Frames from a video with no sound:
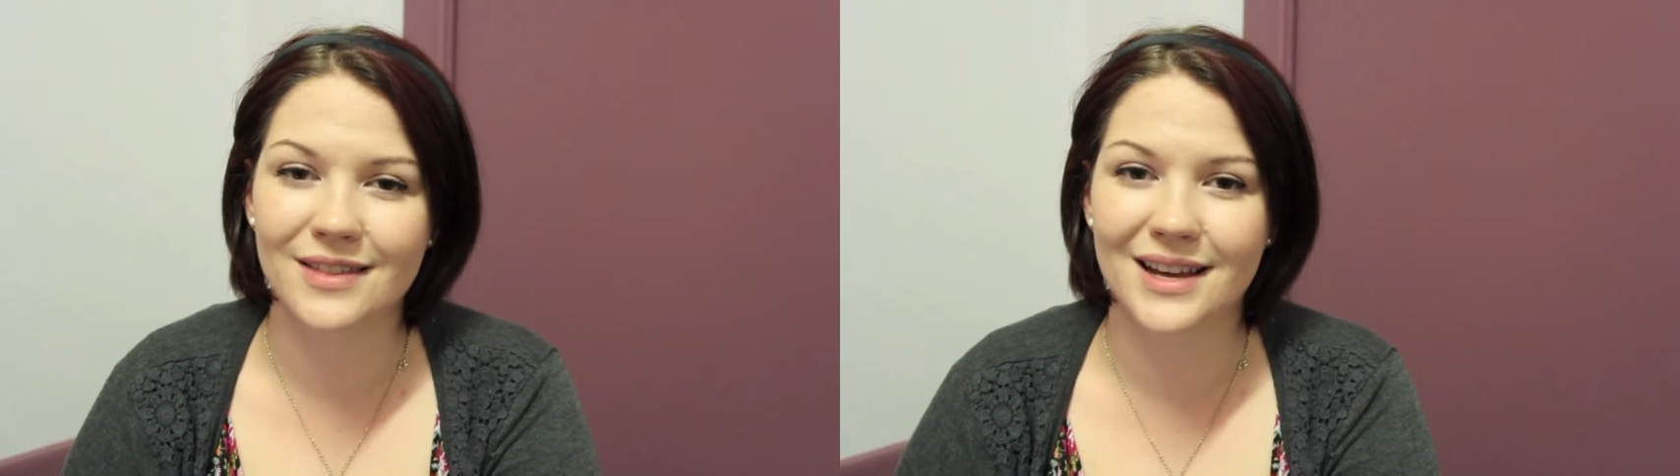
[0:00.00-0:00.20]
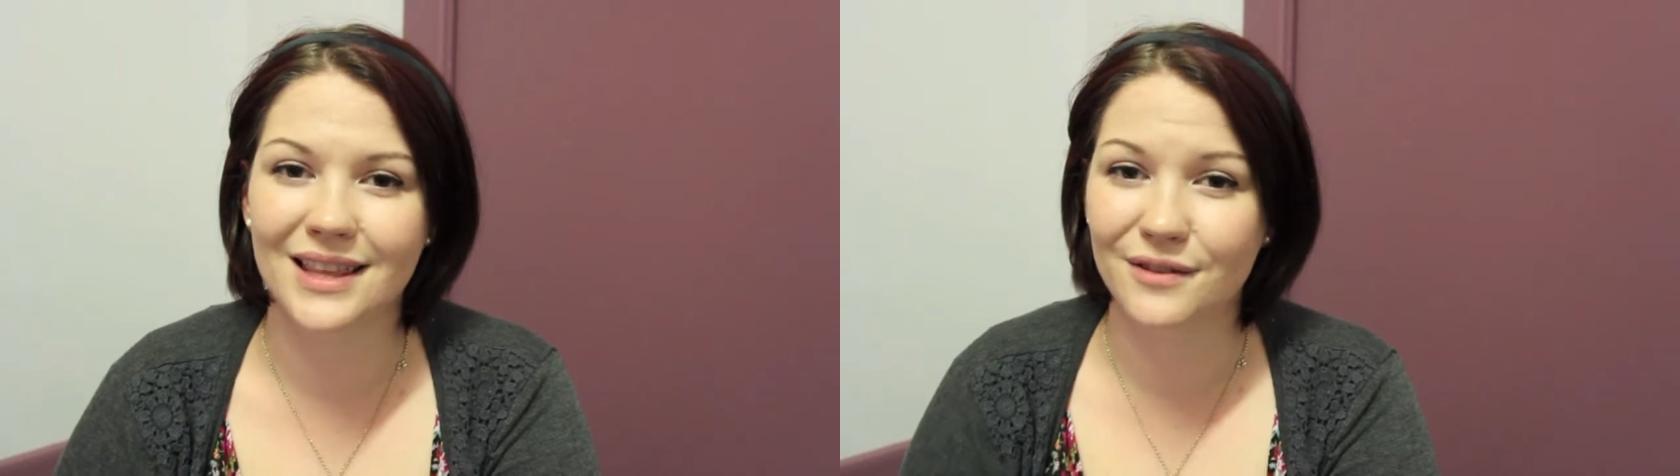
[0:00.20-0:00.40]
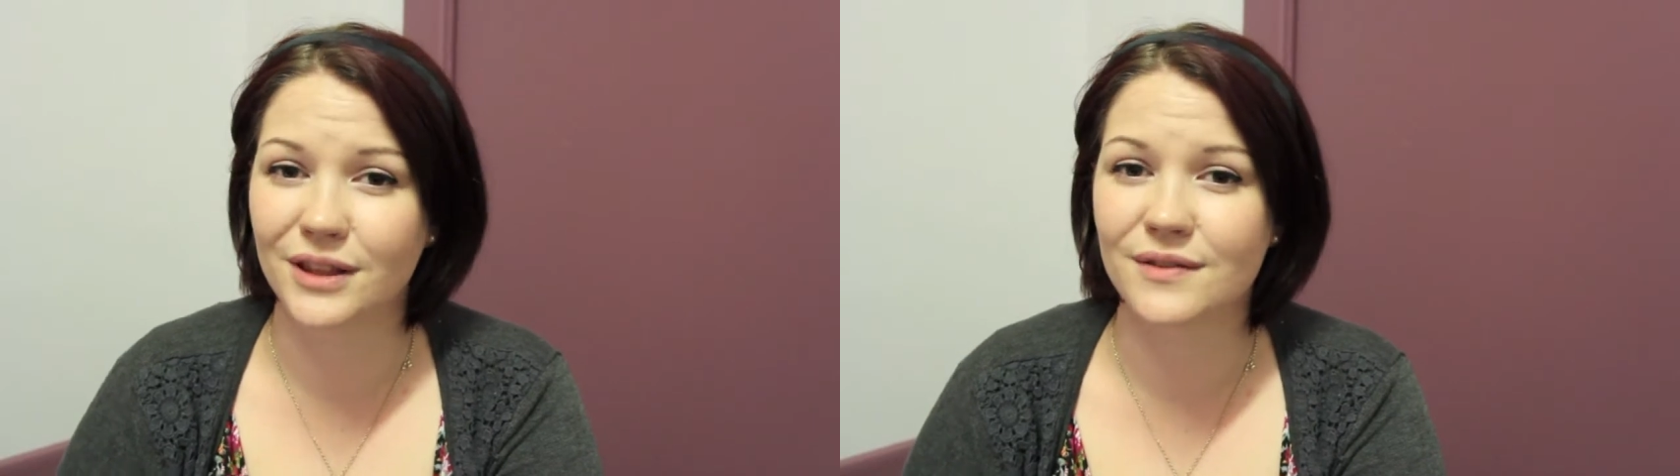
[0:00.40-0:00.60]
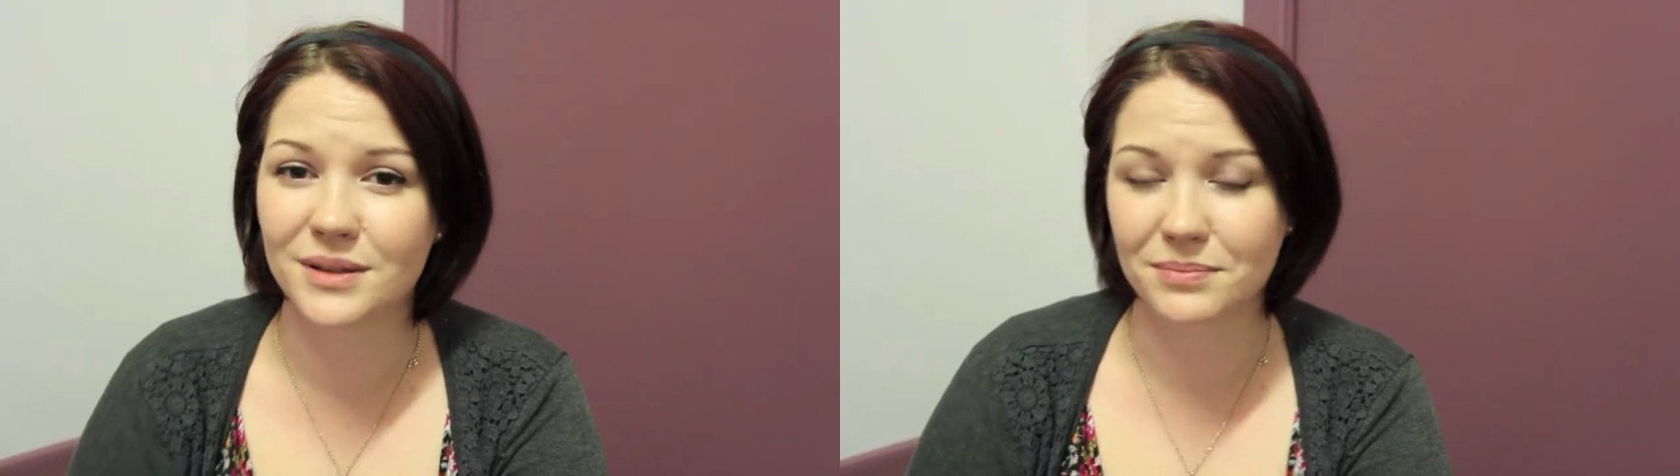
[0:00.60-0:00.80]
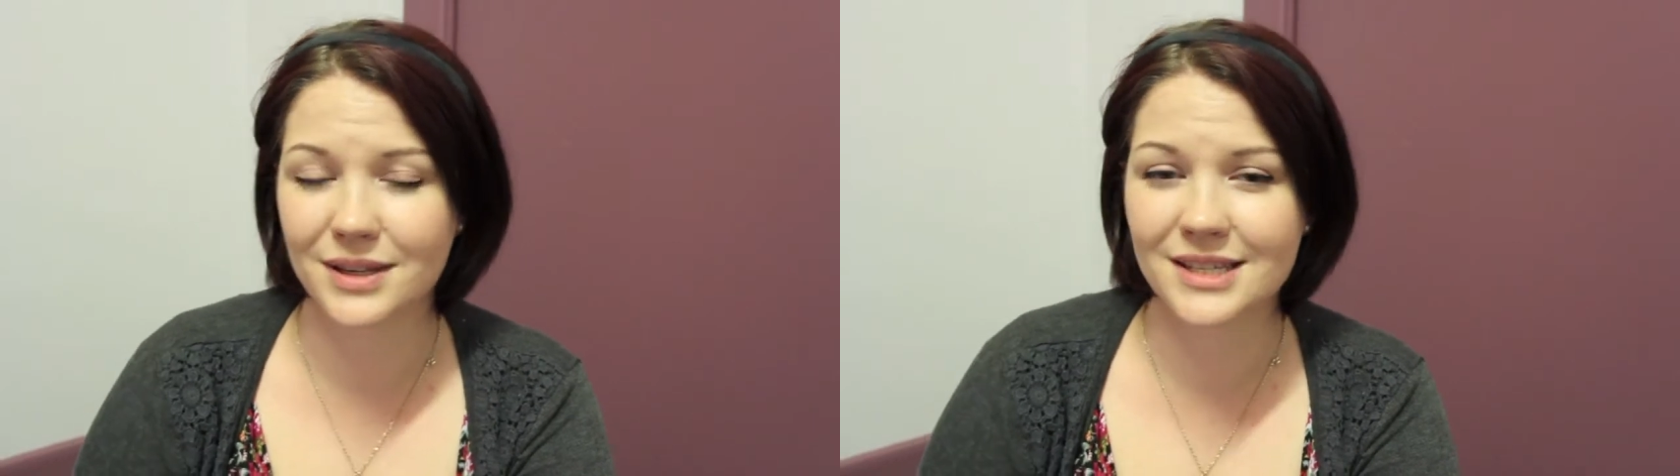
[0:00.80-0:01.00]
at that level of
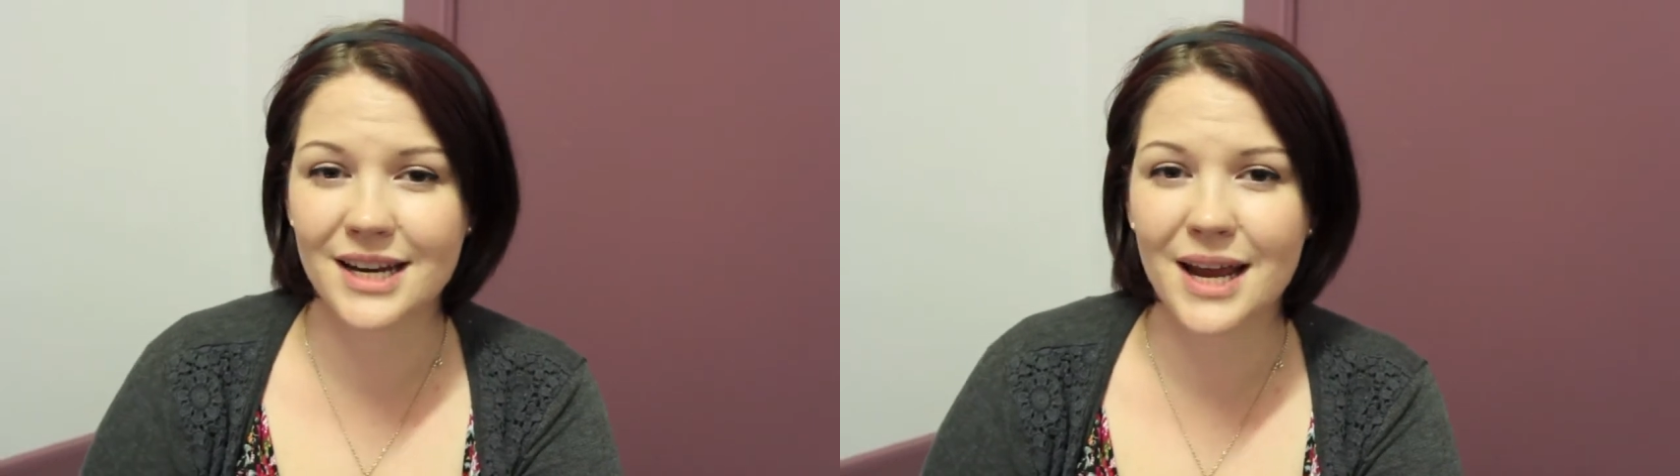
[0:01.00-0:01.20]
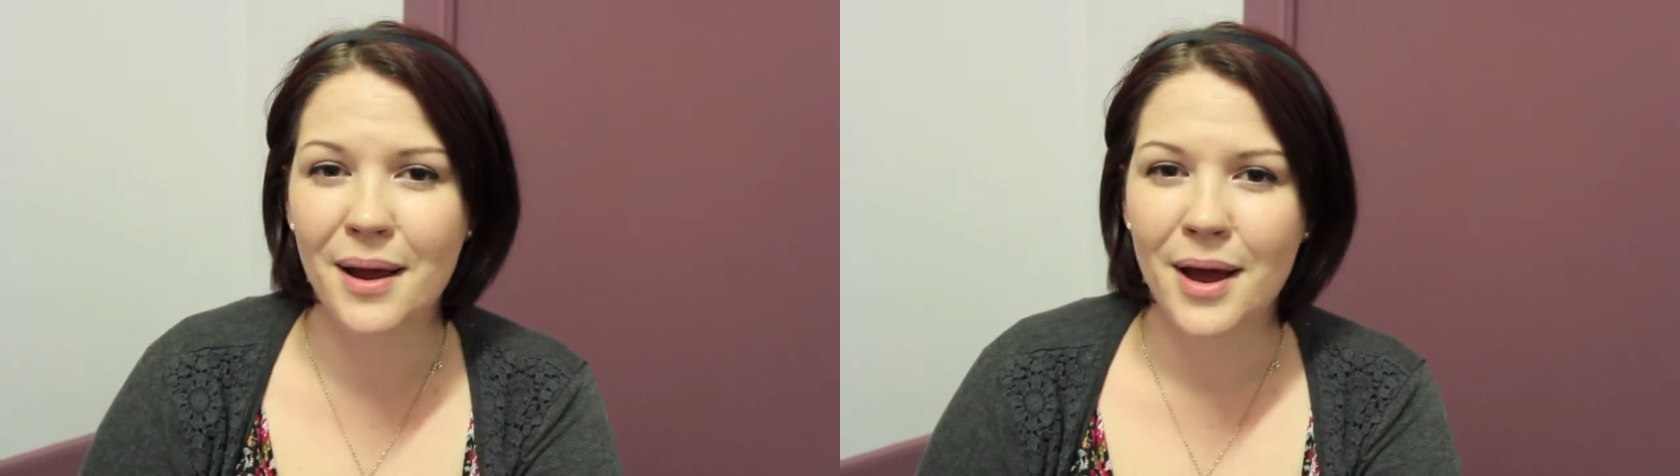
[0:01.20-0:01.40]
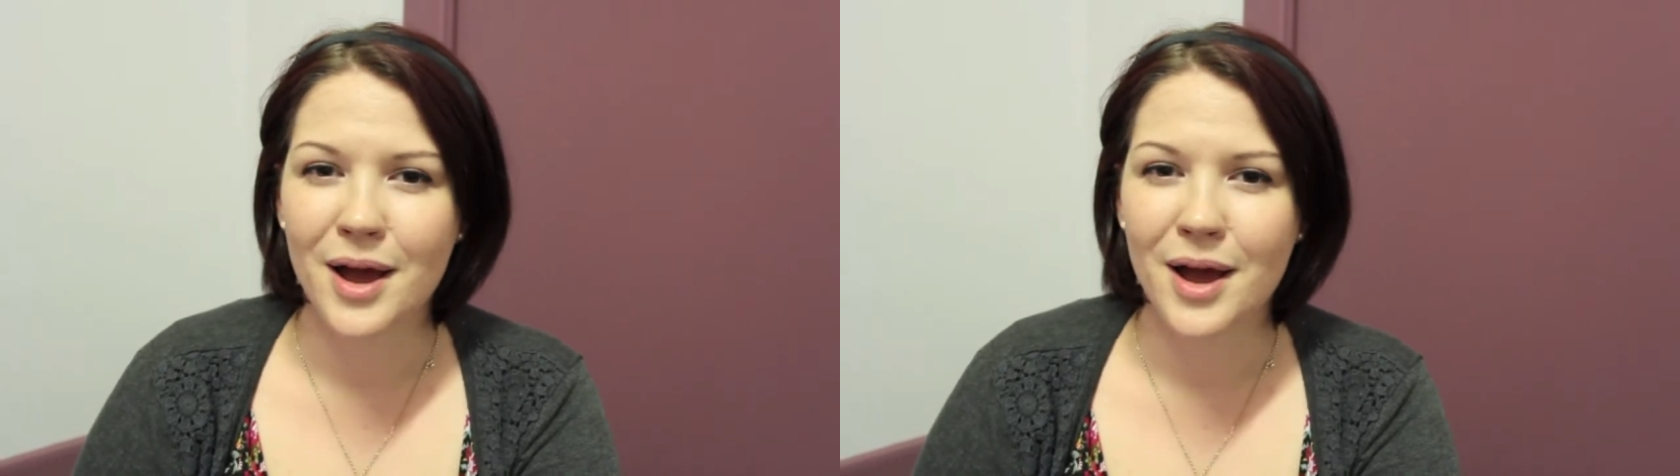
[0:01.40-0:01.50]
simplicity,